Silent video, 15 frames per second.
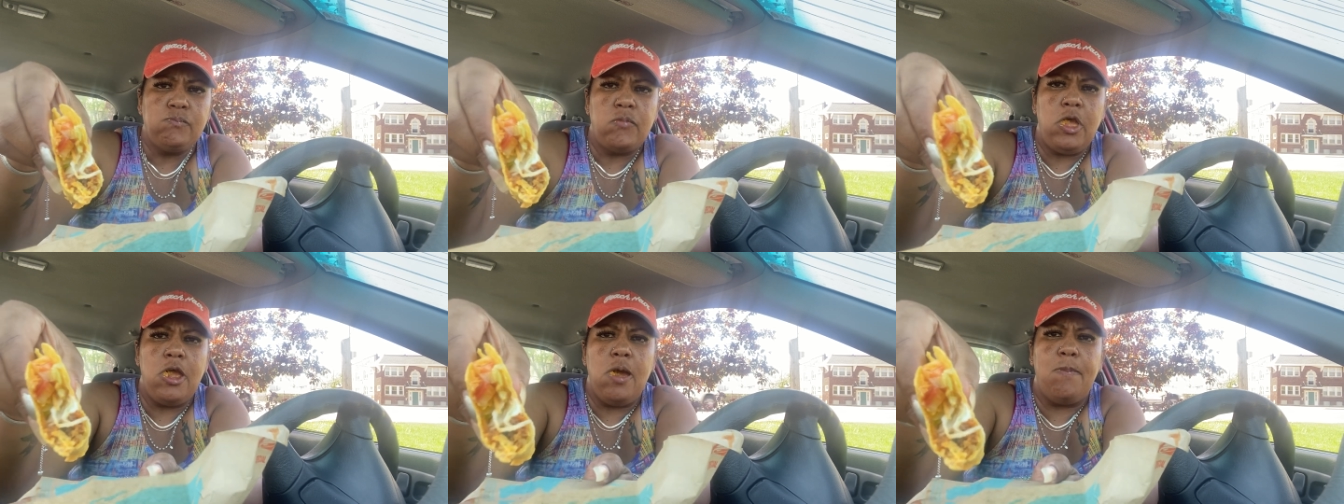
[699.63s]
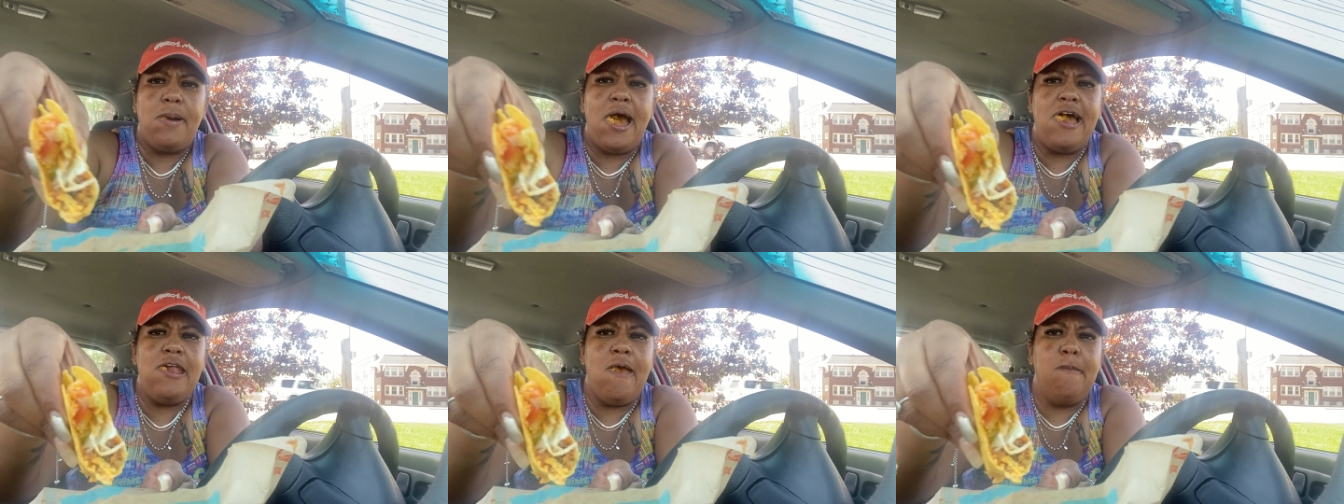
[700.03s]
Yeah,
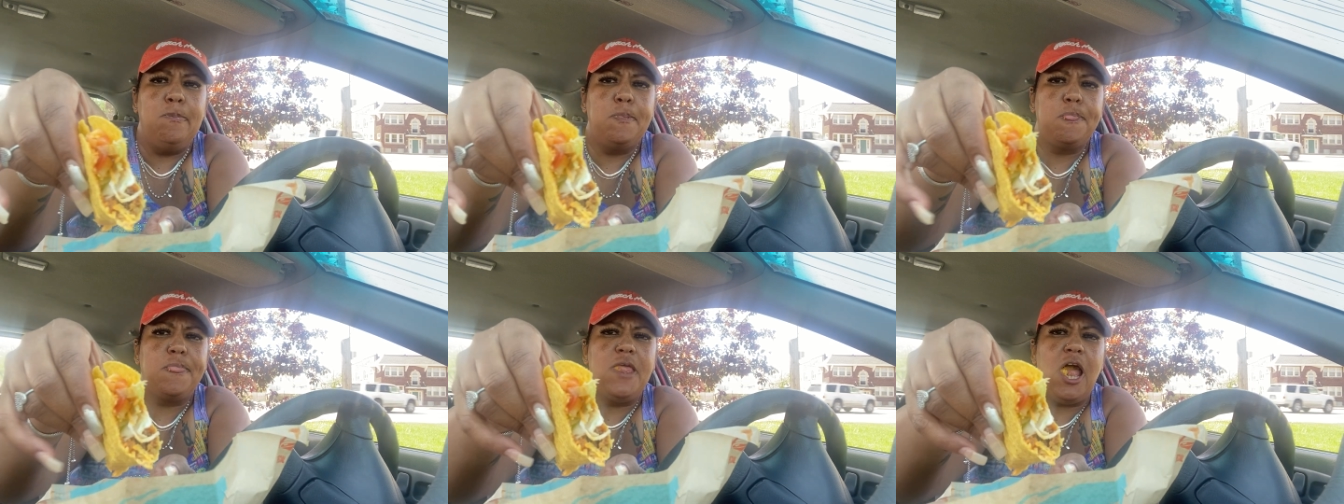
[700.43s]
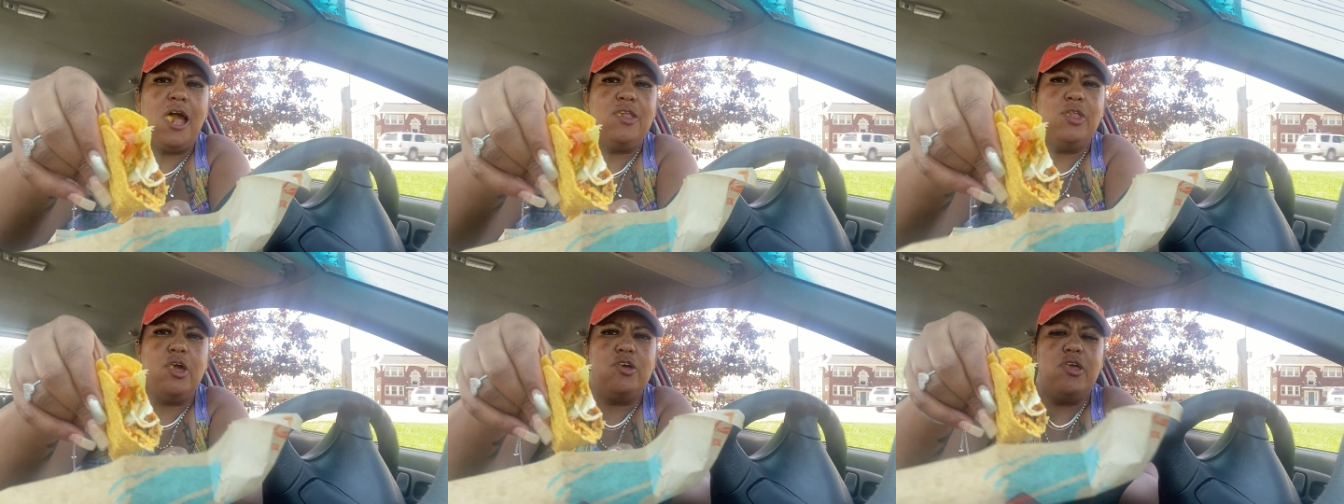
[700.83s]
buy it. Y'all
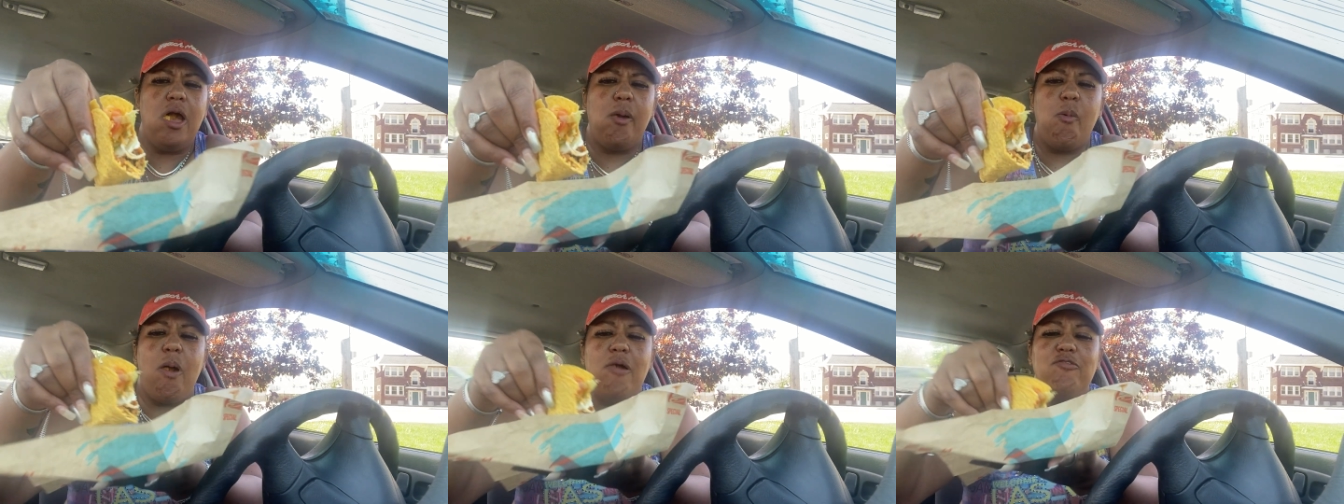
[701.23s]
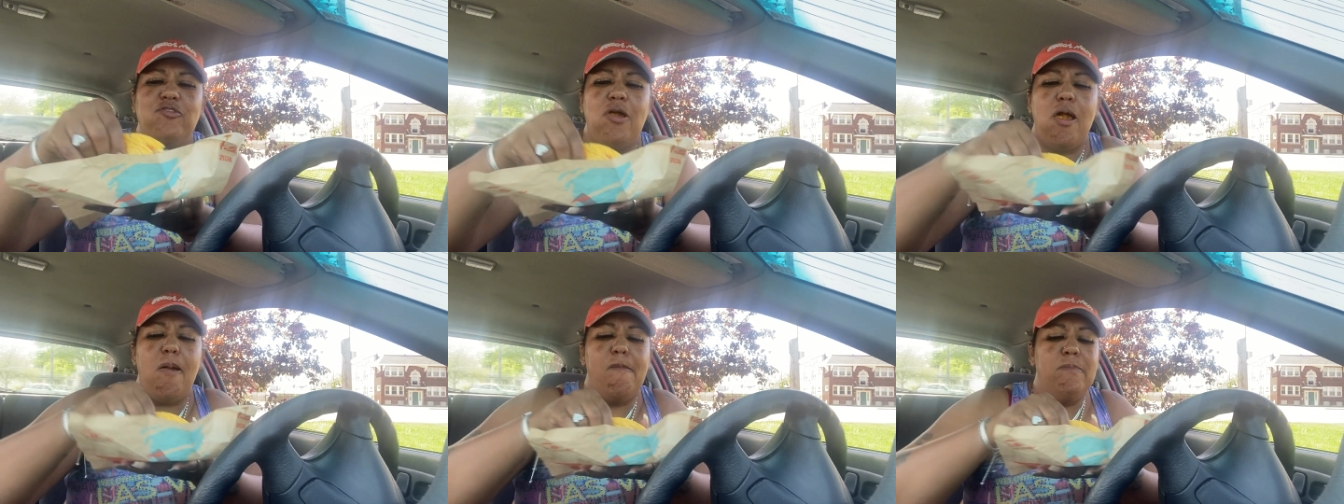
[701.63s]
know y'all want
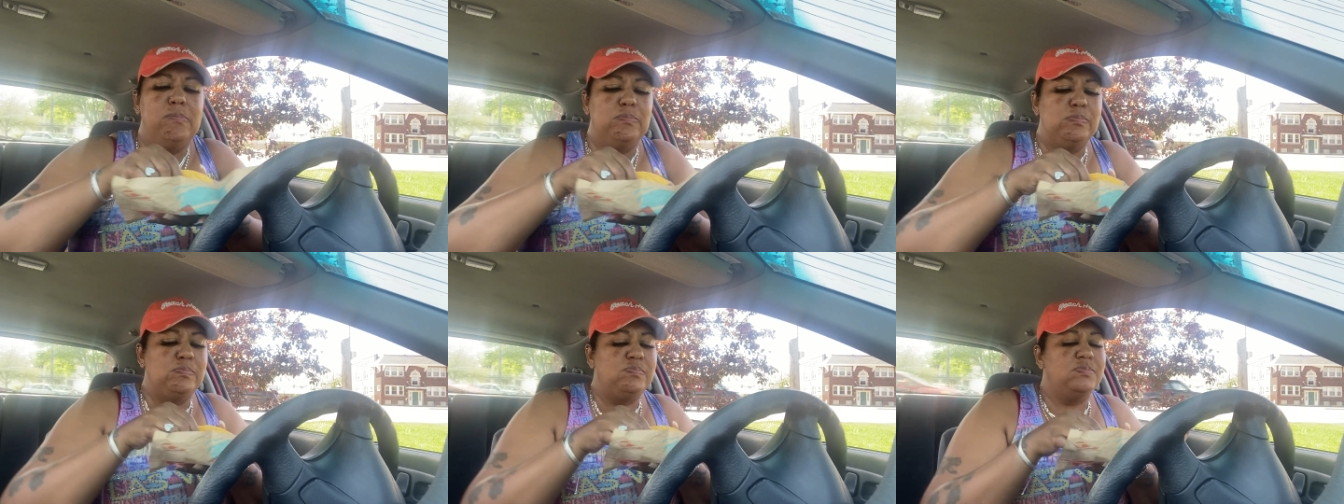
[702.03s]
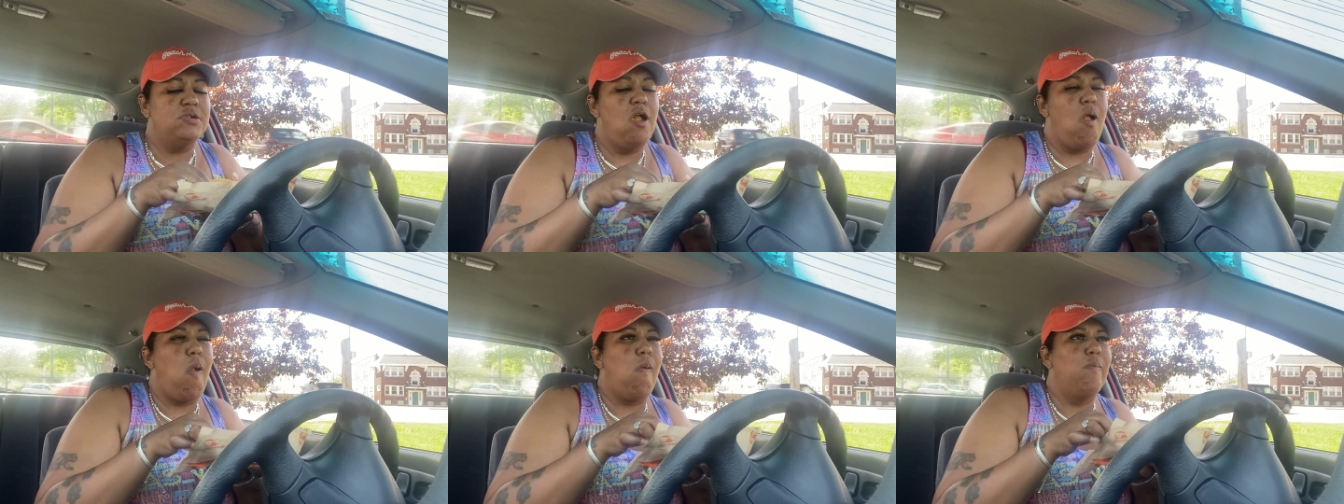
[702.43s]

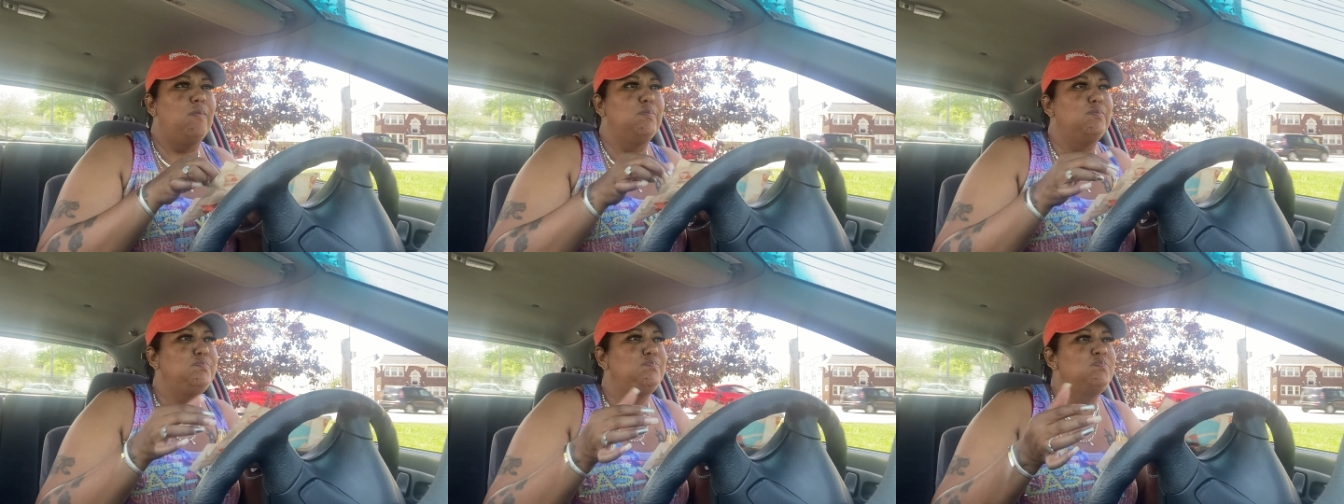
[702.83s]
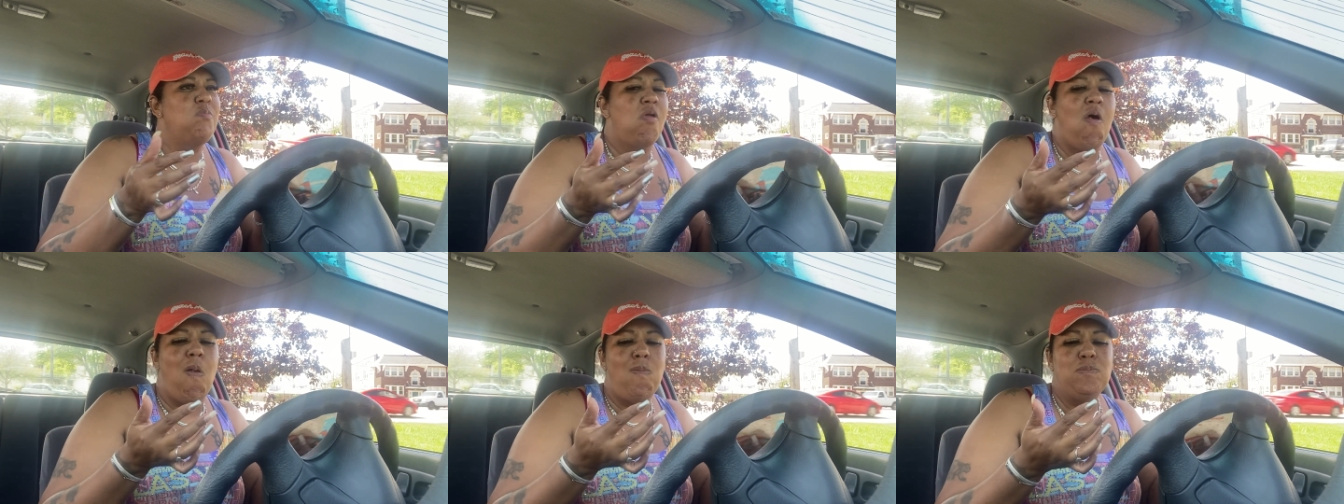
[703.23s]

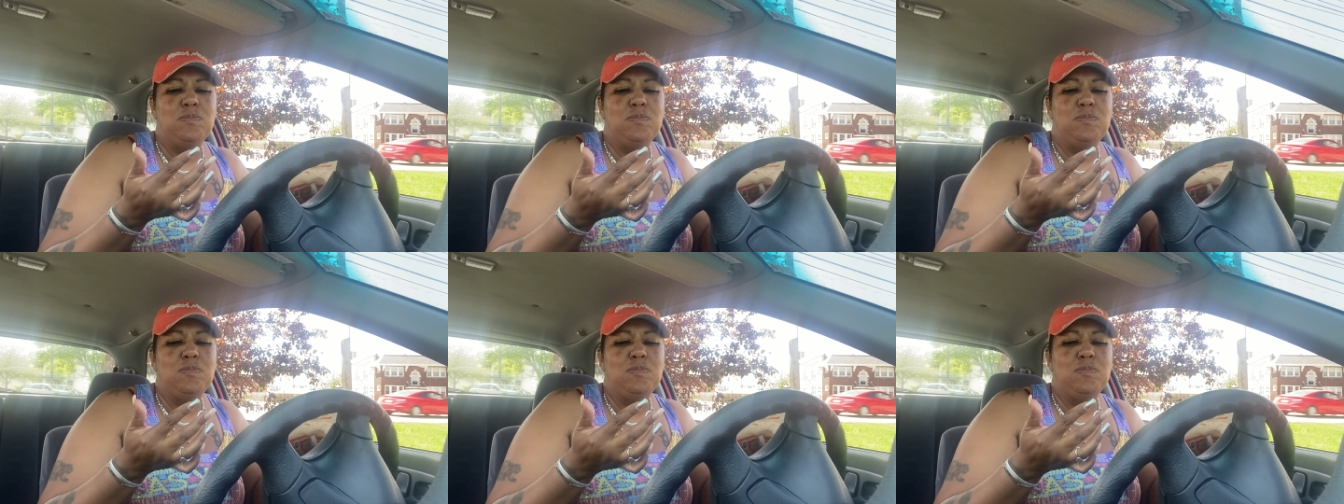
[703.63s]
some.